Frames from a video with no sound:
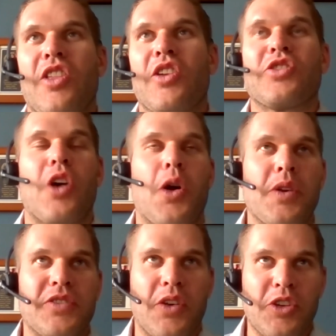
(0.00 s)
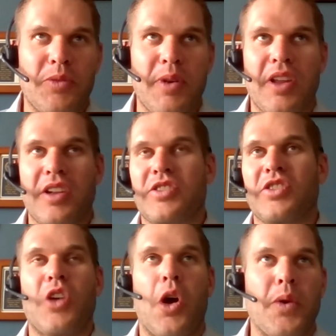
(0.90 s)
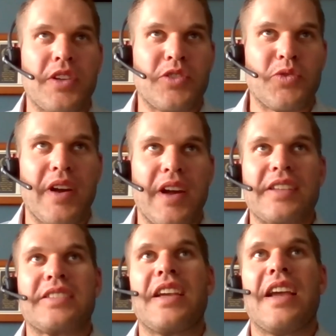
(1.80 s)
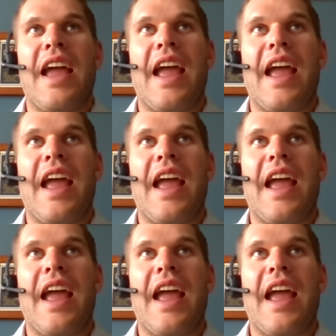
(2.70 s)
there's always vulnerabilities, there's always risks,